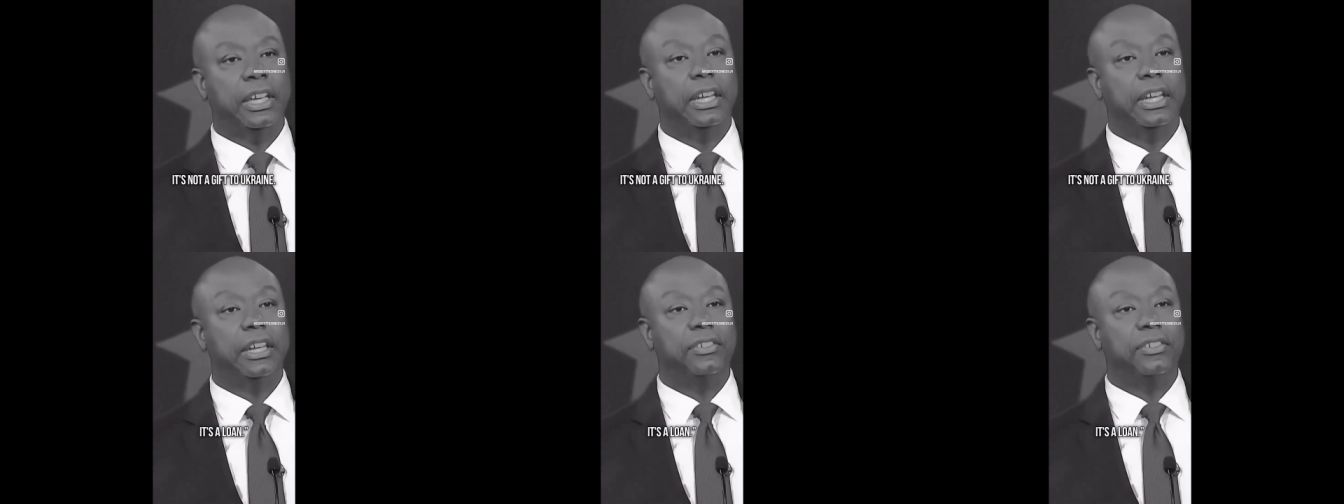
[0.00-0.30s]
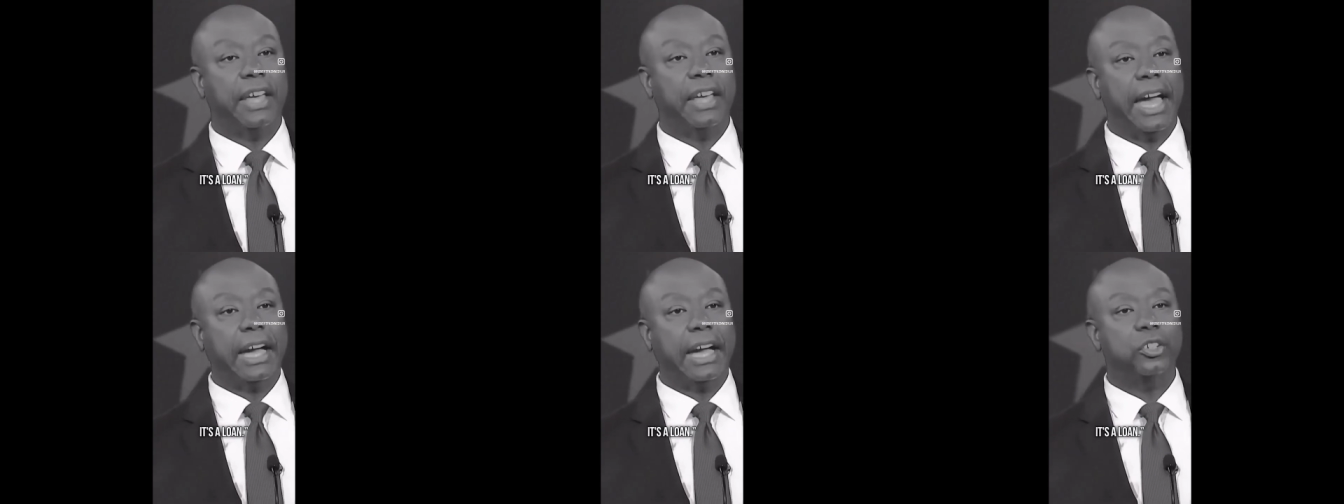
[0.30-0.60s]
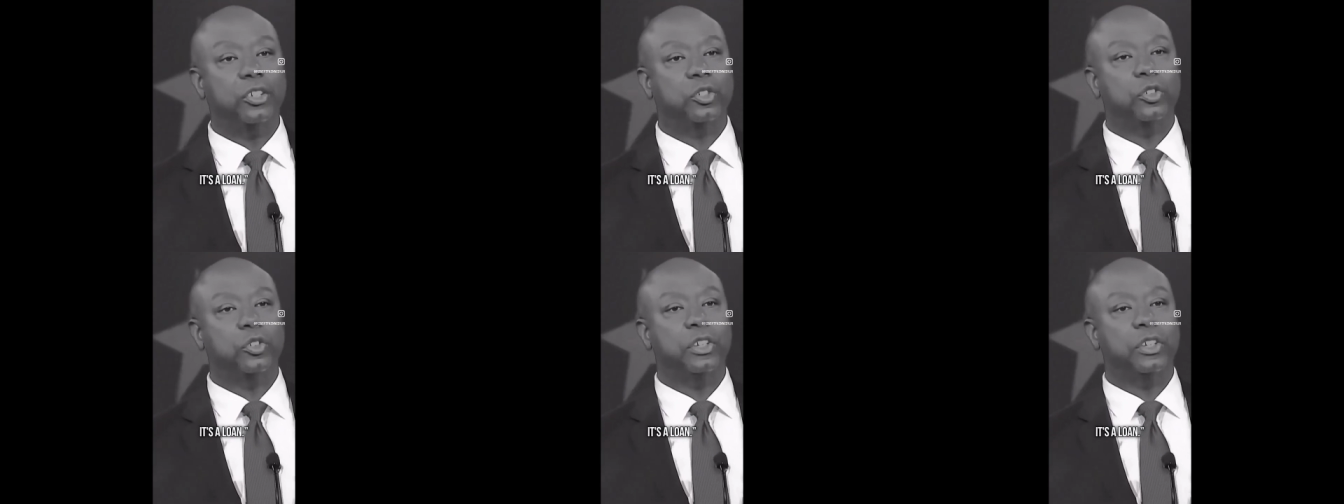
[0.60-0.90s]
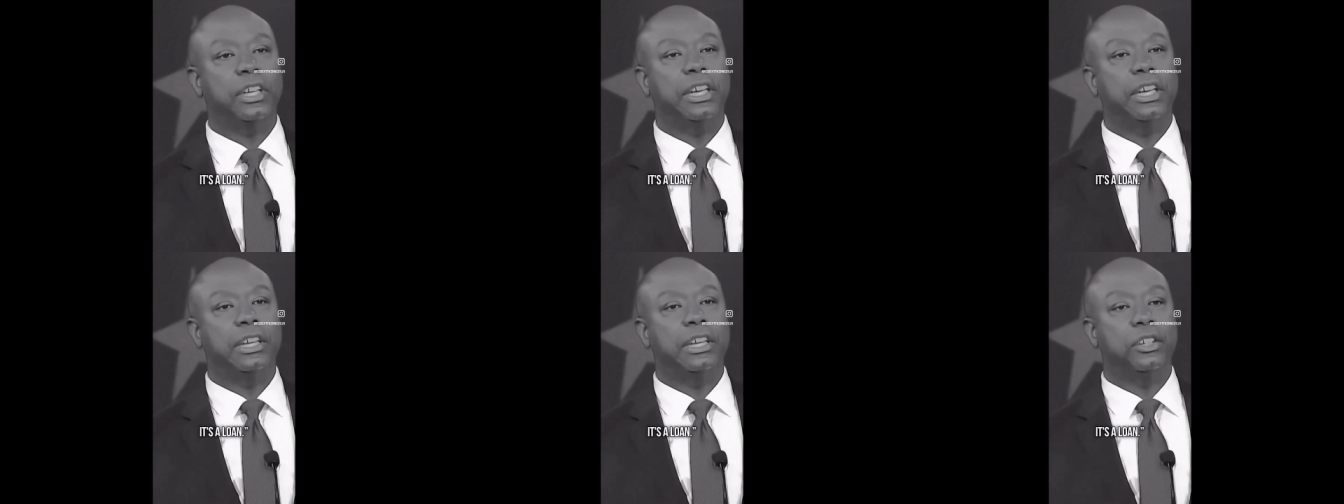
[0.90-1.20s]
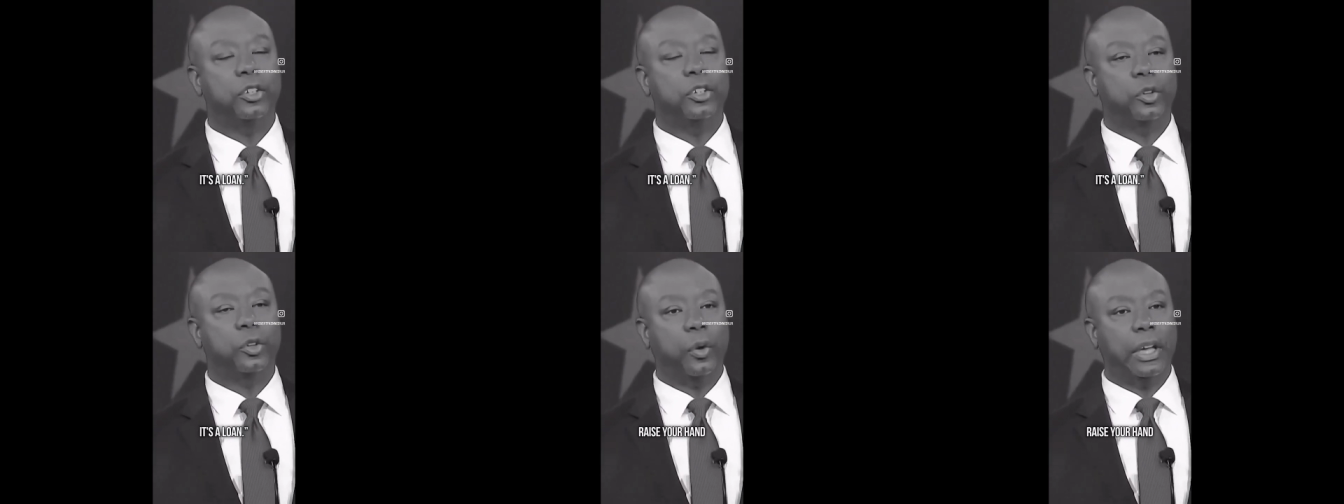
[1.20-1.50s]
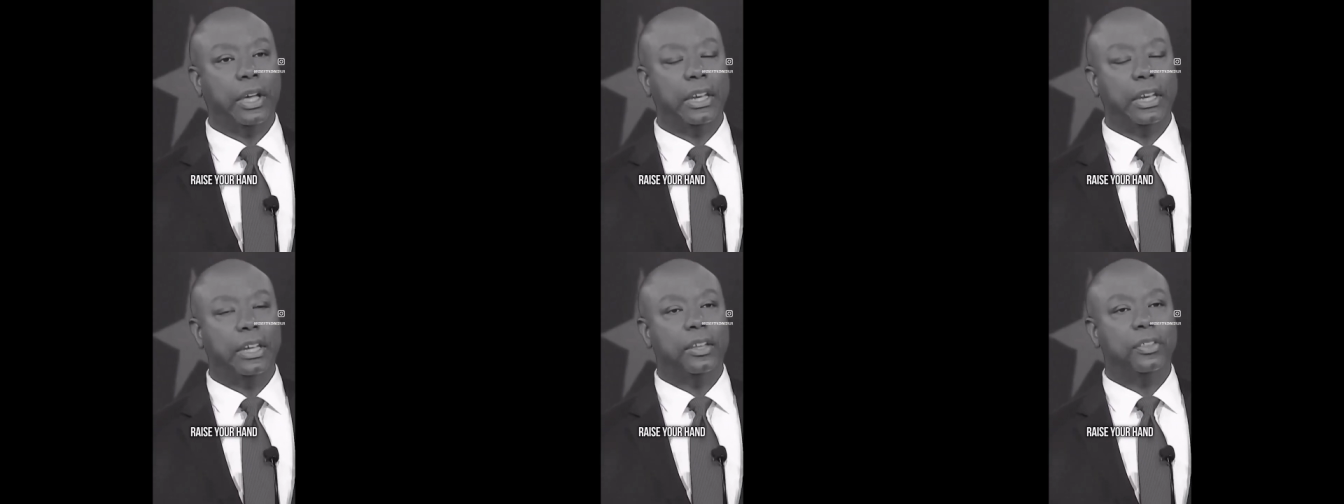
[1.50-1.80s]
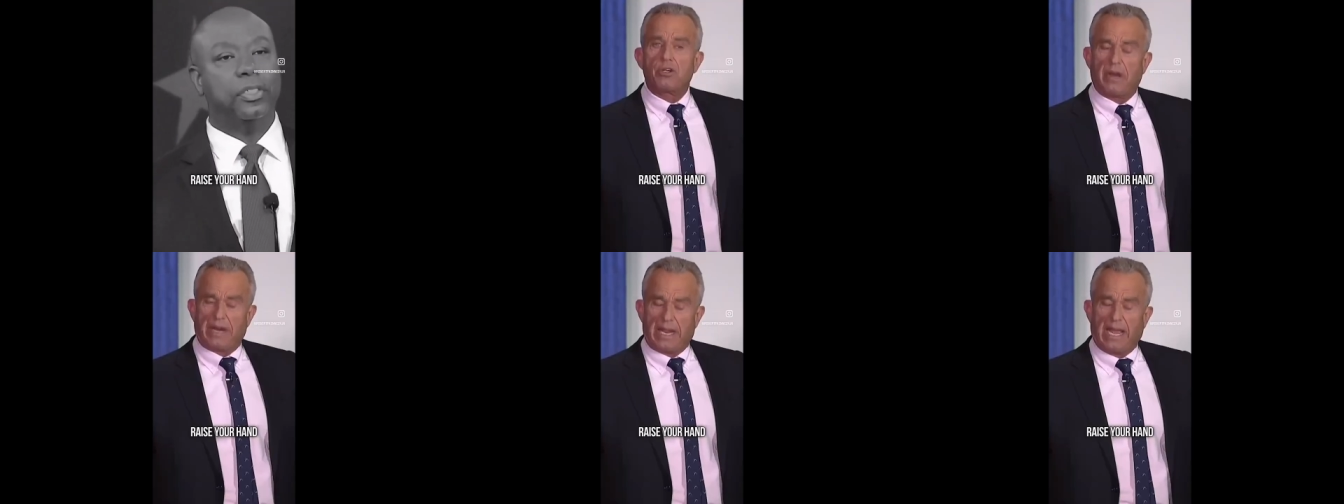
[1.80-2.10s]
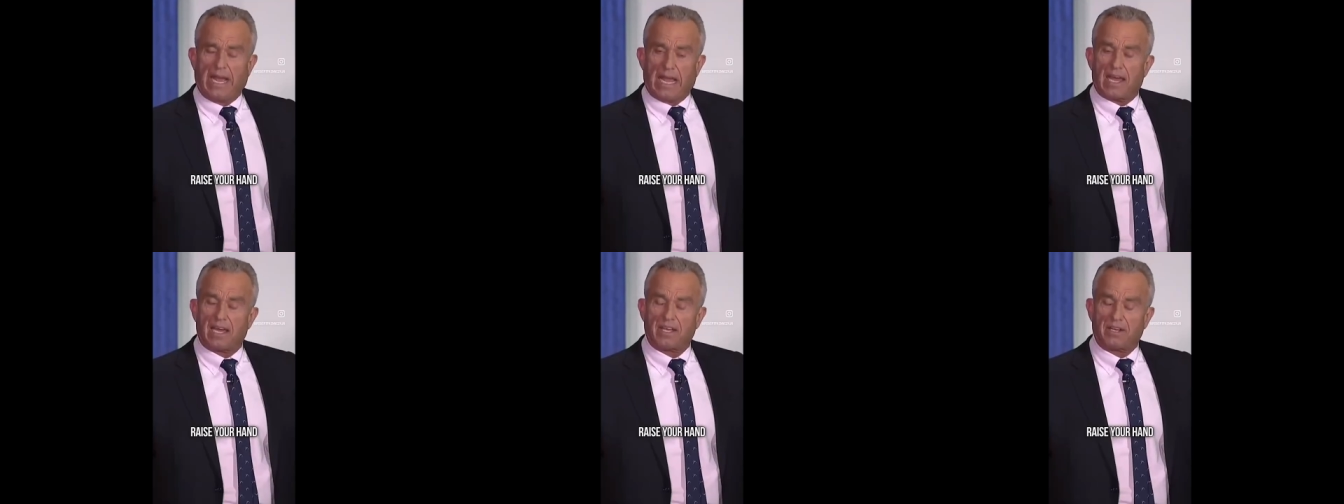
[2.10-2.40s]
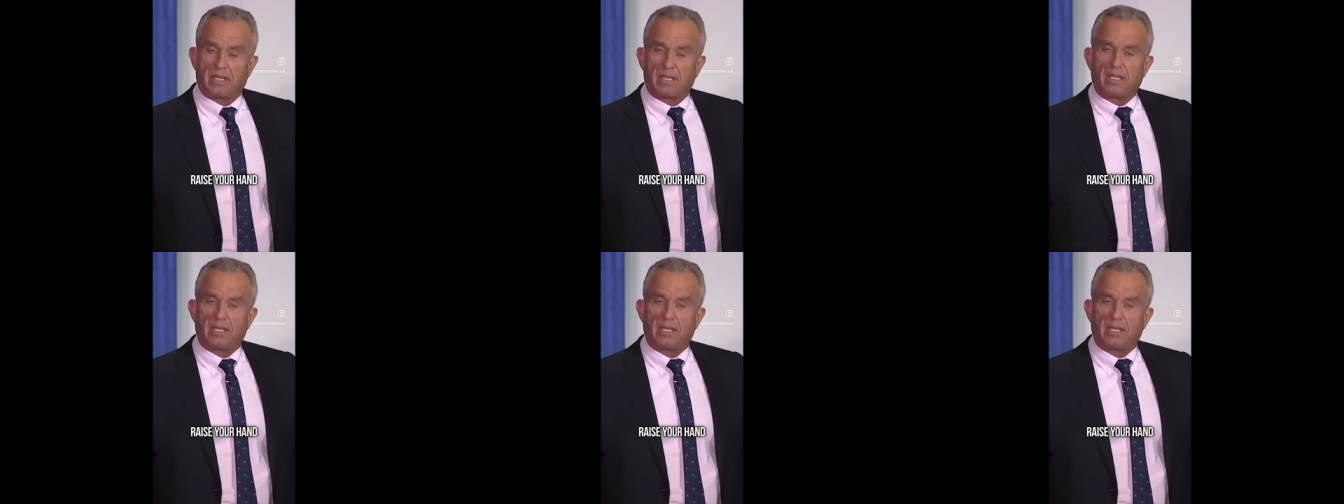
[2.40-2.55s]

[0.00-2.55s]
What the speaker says: It's a loan. So raise your hand